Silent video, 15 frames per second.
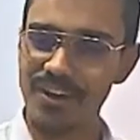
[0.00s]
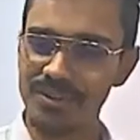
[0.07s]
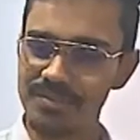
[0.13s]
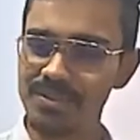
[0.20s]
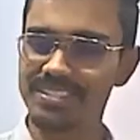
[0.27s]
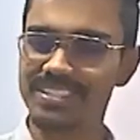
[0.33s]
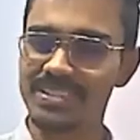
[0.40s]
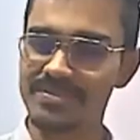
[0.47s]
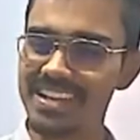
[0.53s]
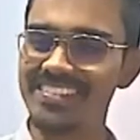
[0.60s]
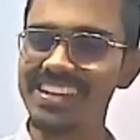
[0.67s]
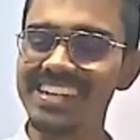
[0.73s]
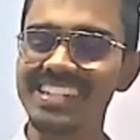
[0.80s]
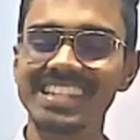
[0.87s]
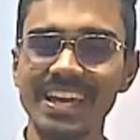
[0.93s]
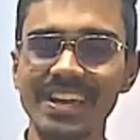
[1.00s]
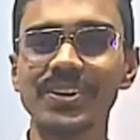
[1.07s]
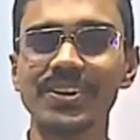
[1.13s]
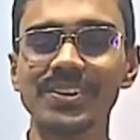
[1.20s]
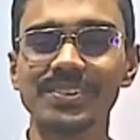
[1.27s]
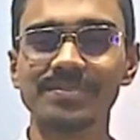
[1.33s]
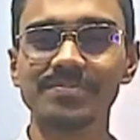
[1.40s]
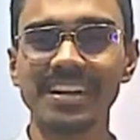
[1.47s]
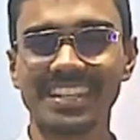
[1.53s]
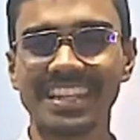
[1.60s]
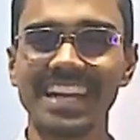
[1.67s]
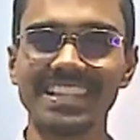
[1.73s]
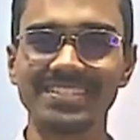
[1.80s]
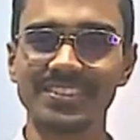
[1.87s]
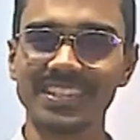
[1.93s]
similar words, I know, but that is not
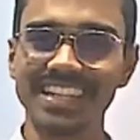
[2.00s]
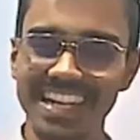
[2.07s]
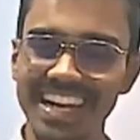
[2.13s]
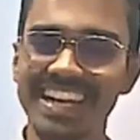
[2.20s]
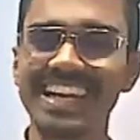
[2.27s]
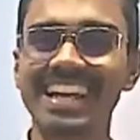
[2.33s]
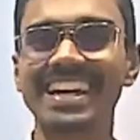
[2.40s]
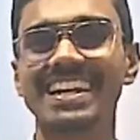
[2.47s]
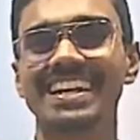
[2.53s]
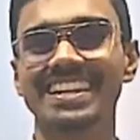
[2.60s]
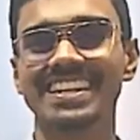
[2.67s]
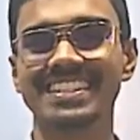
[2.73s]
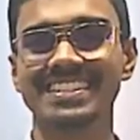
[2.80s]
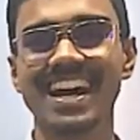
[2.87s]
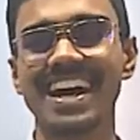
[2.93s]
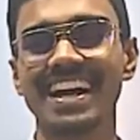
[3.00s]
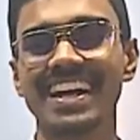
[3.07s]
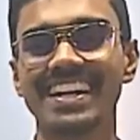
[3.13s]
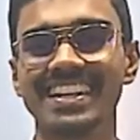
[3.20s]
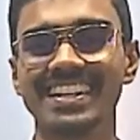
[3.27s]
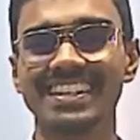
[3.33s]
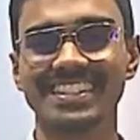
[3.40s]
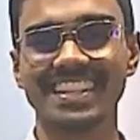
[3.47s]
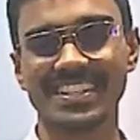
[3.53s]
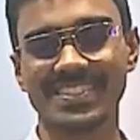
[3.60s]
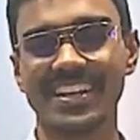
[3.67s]
the technical jargon. That's right.